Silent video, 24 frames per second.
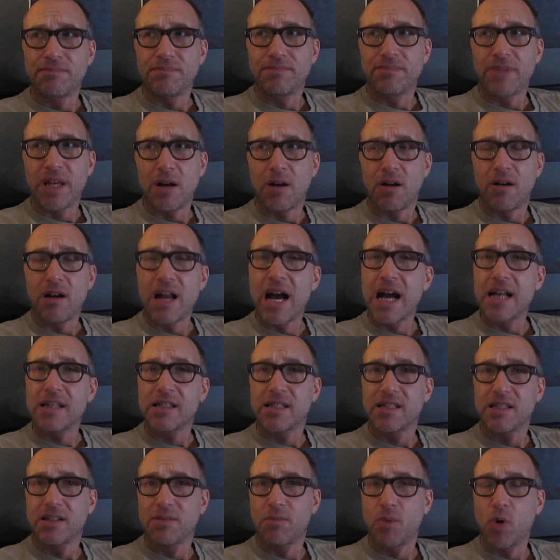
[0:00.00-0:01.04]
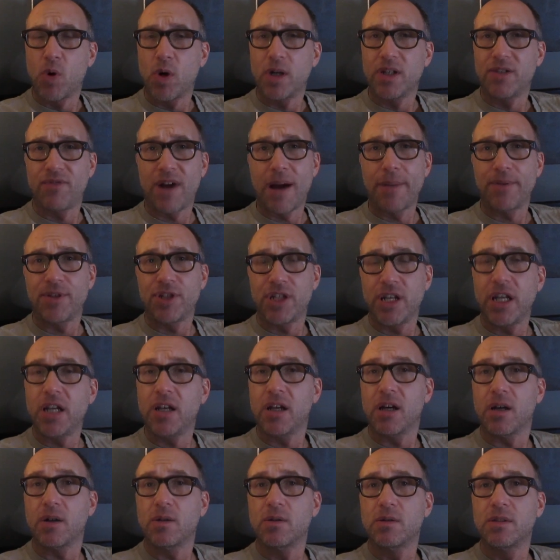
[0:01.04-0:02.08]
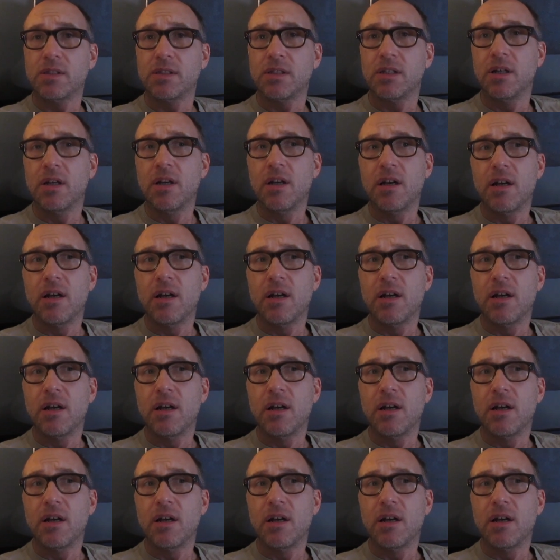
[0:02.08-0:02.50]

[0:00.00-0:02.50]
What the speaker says: They are not s'mores frappuccinos.